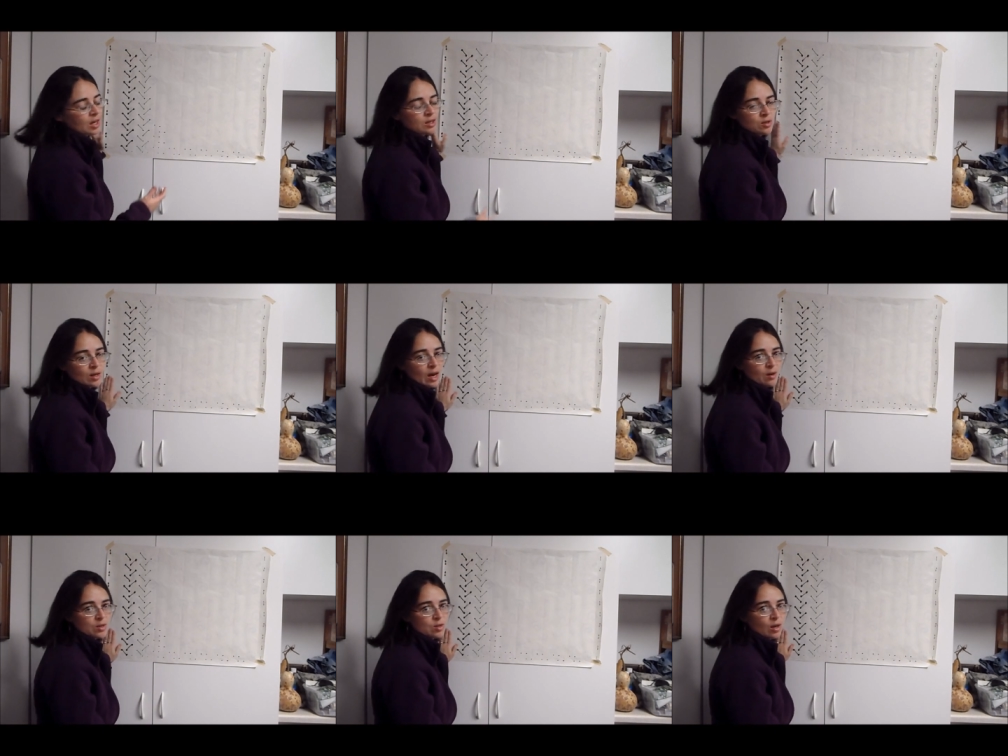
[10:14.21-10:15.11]
got to do
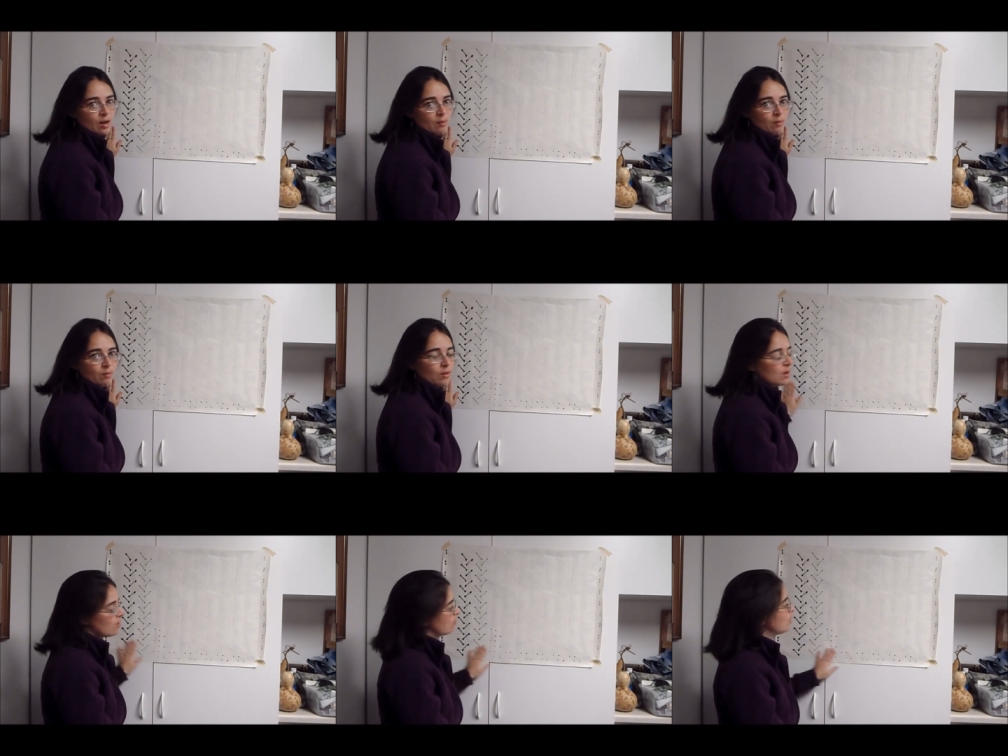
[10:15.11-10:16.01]
now is you got to
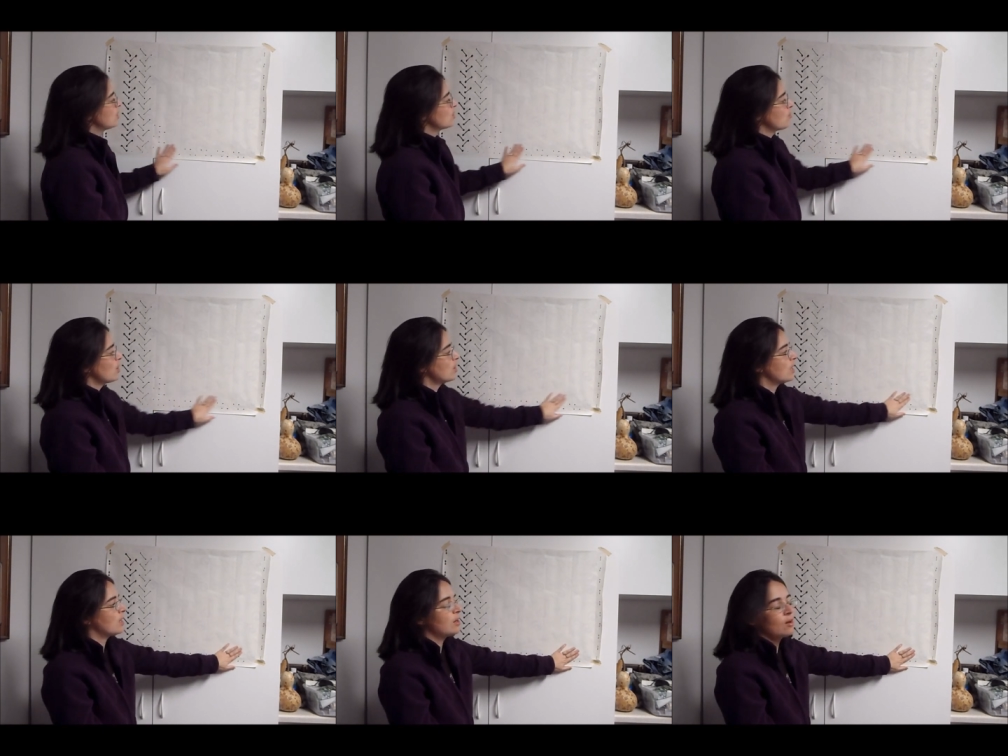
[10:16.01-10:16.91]
finish
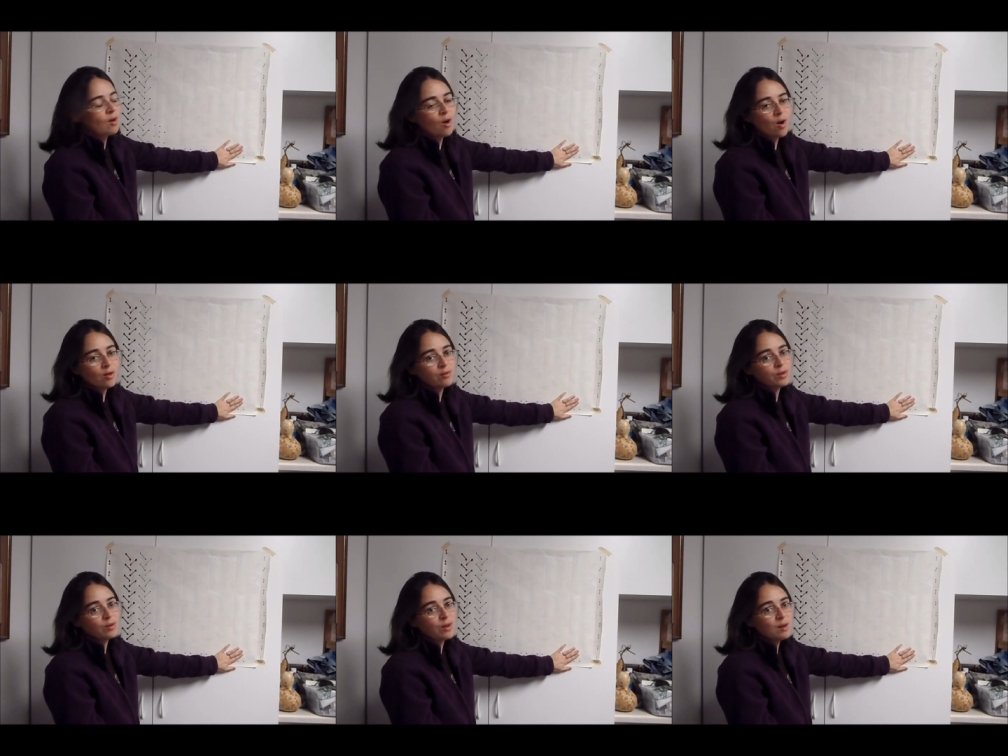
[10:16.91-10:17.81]
marking all of
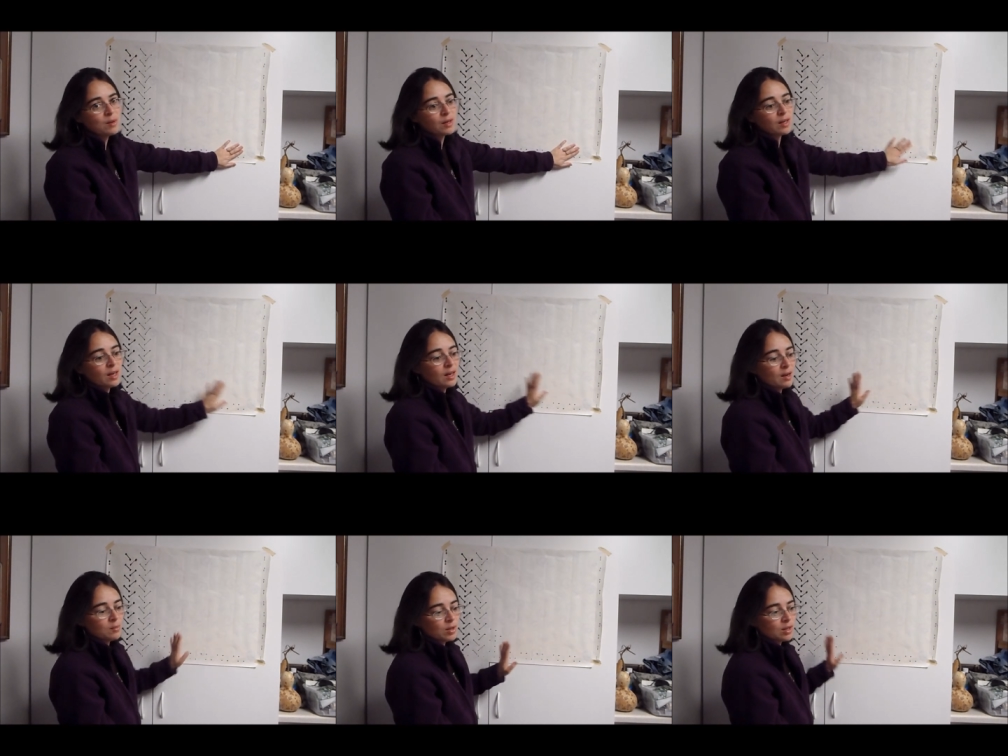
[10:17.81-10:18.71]
your fabric. And
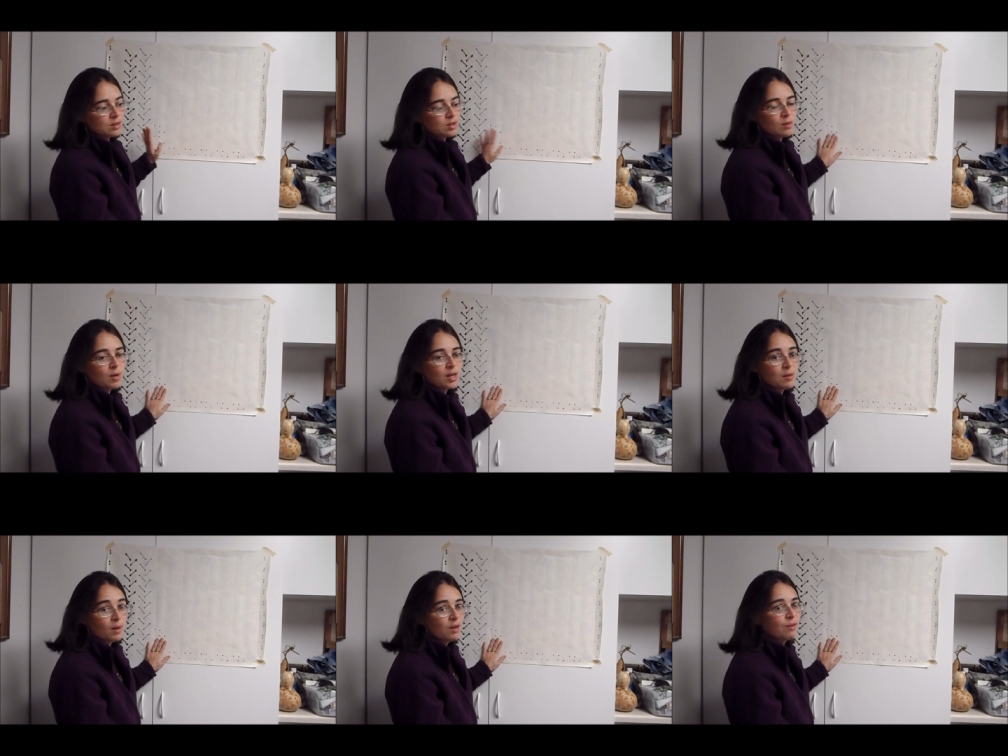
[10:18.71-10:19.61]
I'm going to start
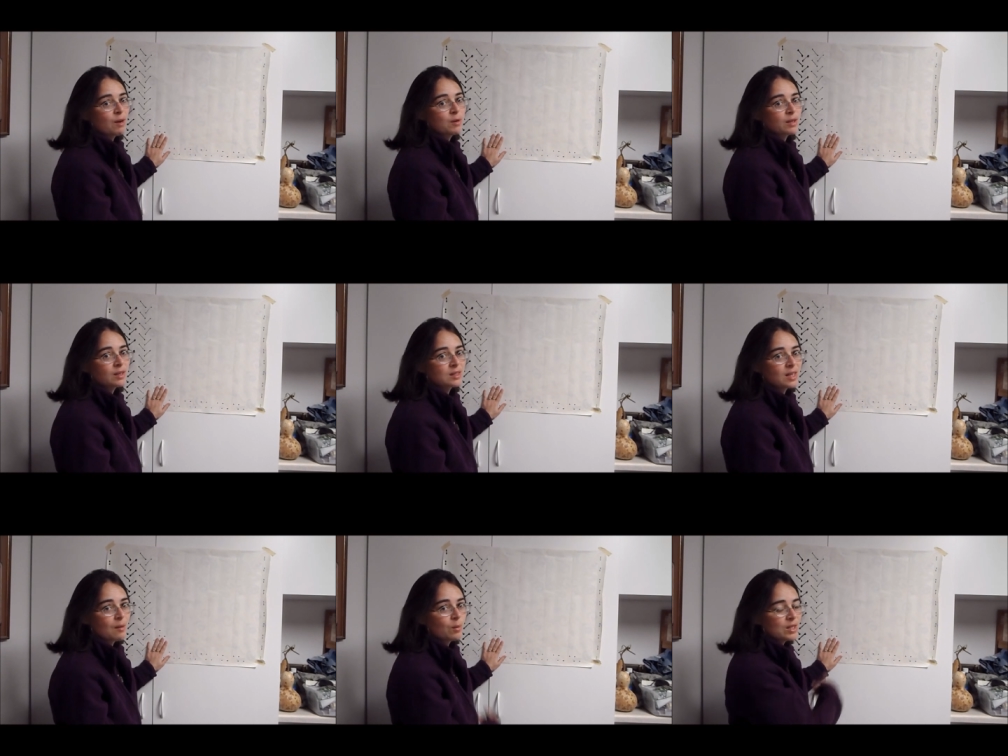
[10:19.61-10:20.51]
marking my fabric and
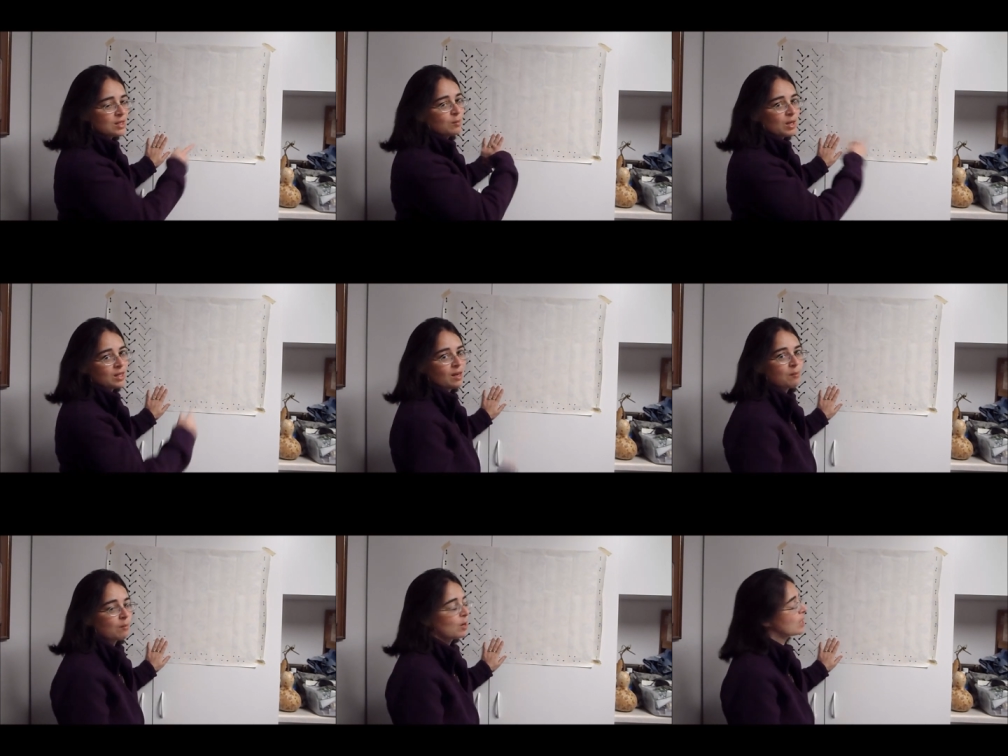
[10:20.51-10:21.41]
stop wasting my time
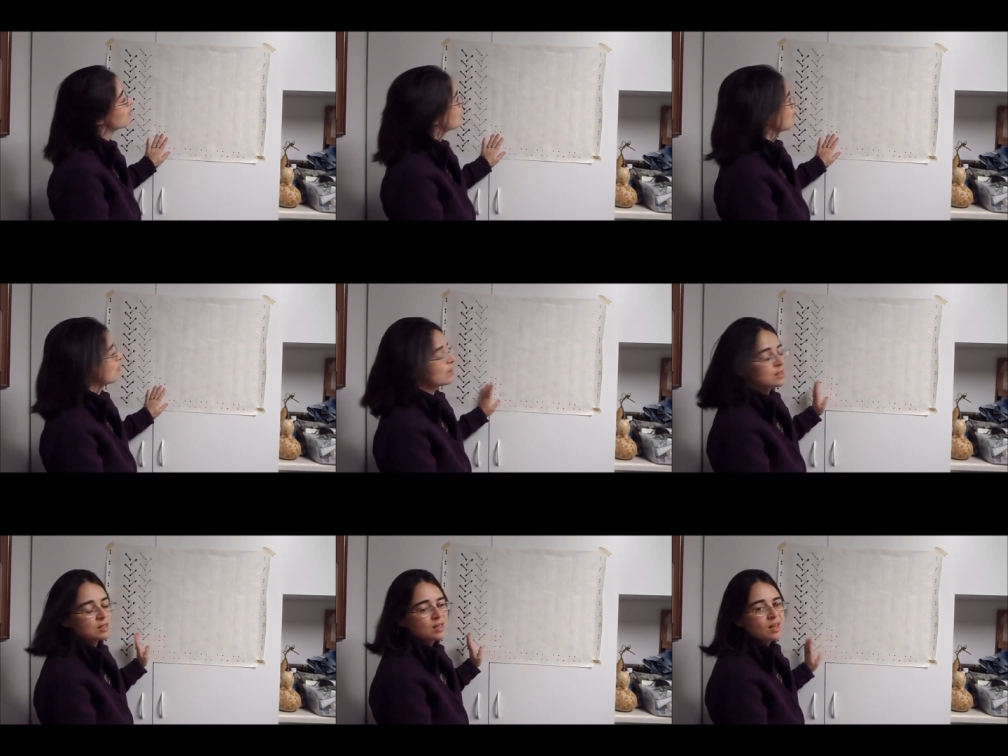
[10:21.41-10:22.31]
marking paper
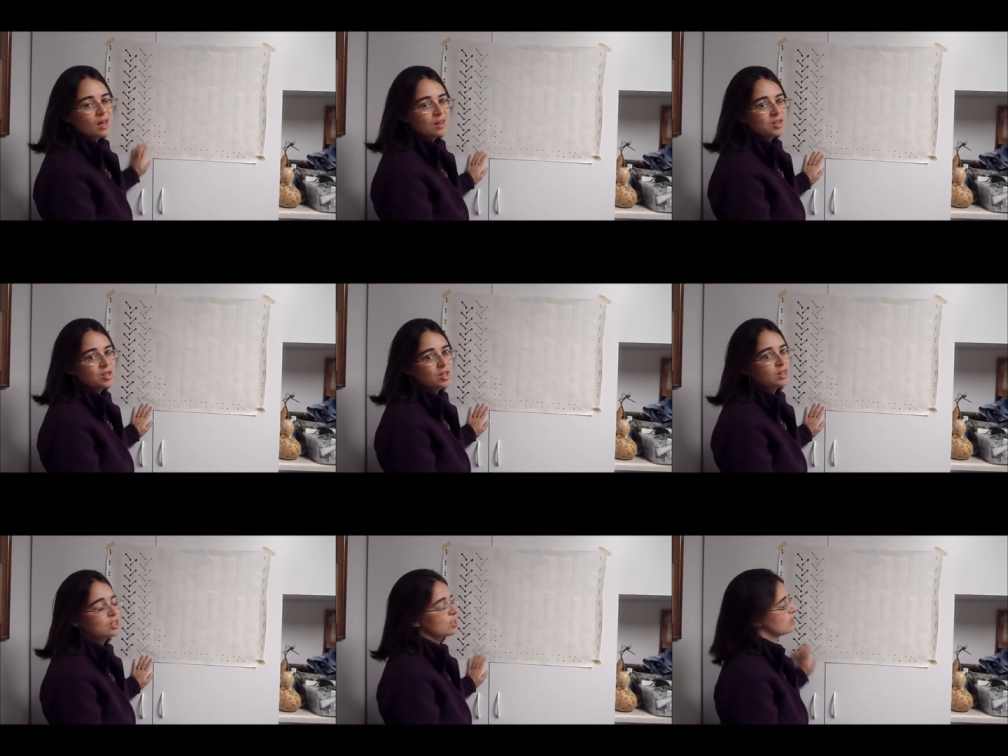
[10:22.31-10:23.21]
because think you
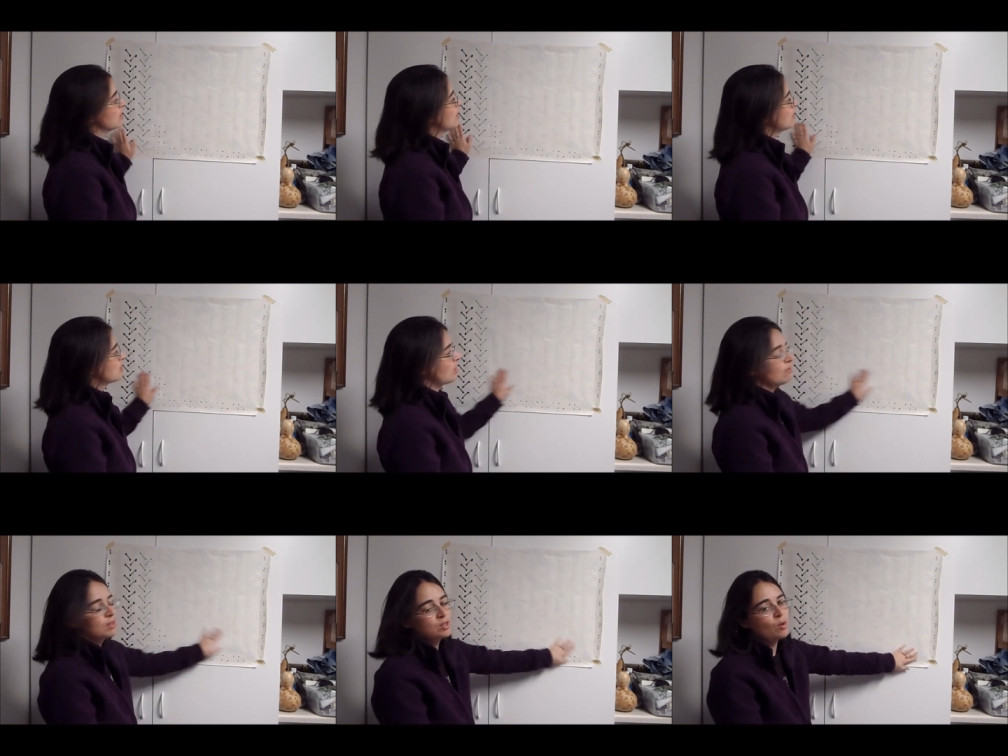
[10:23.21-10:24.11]
get the gist. Just
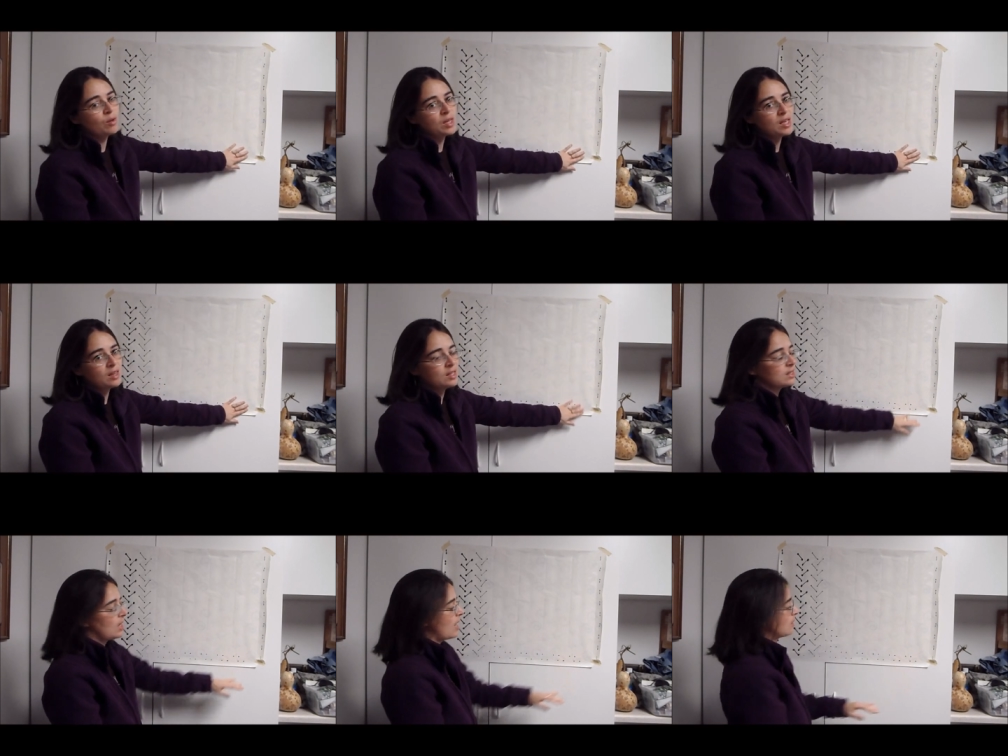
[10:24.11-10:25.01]
cover this whole thing in these
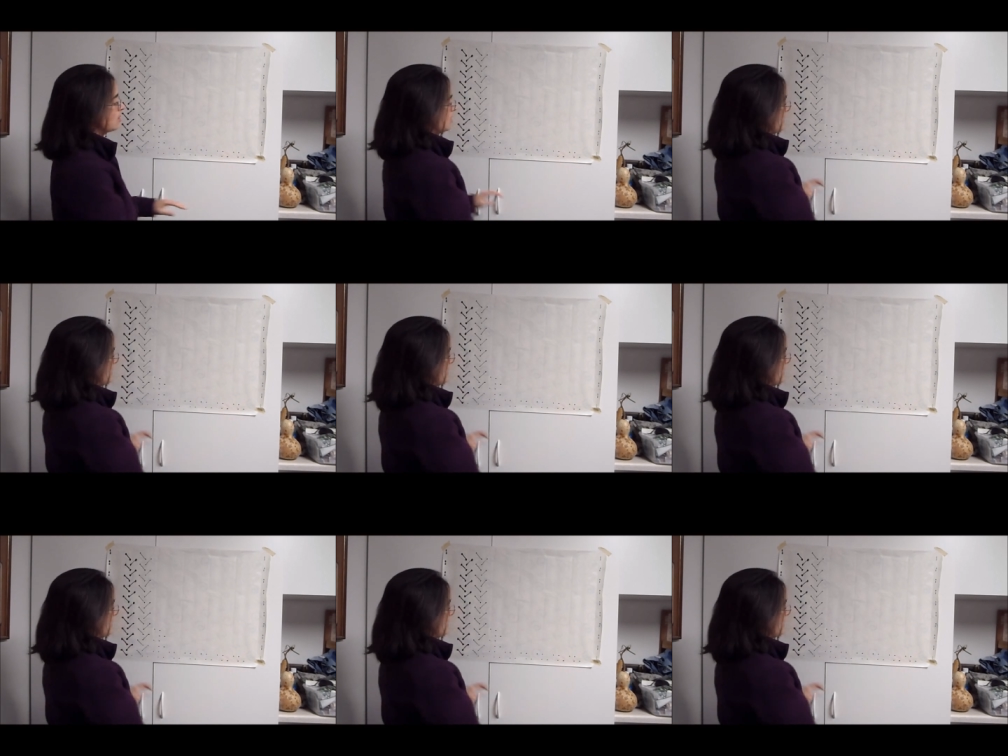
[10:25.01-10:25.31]
dots